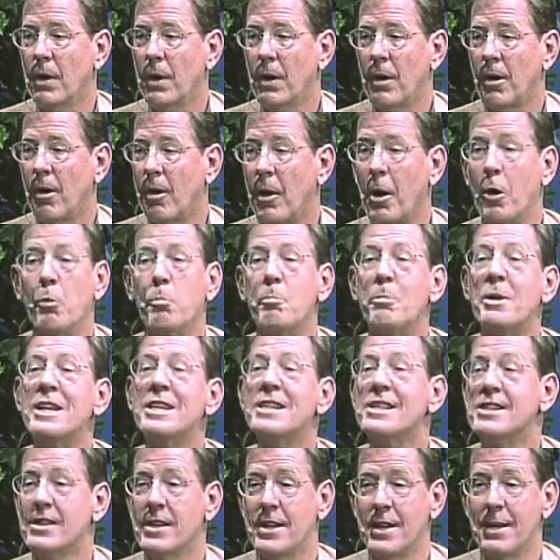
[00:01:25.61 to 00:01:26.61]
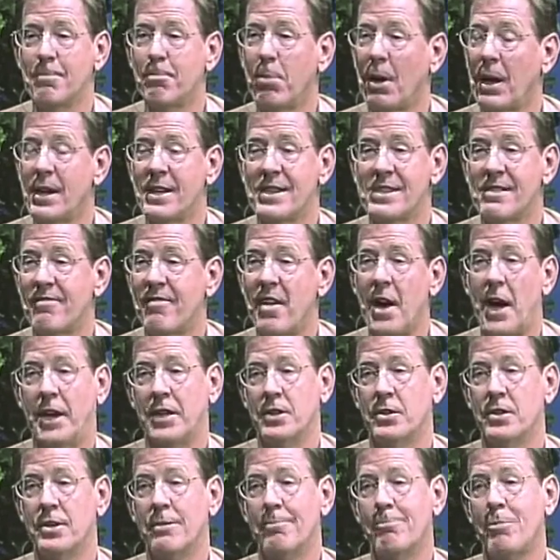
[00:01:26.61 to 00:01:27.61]
our obesity plays a
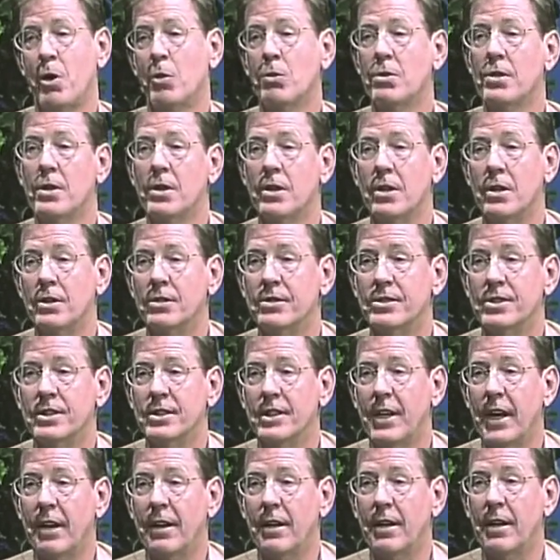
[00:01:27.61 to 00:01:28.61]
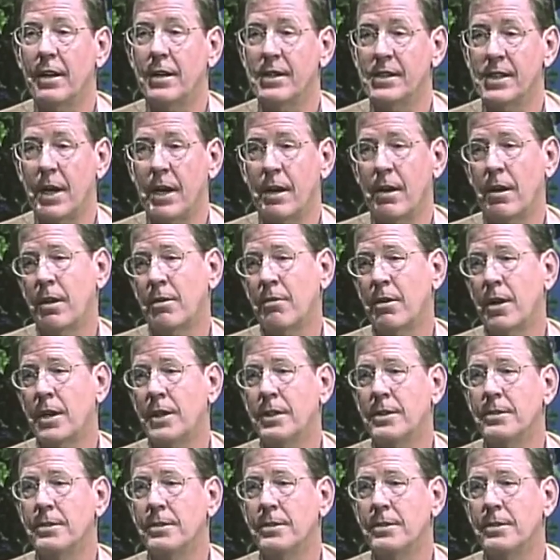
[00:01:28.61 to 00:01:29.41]
factor in both of those. Is that not right?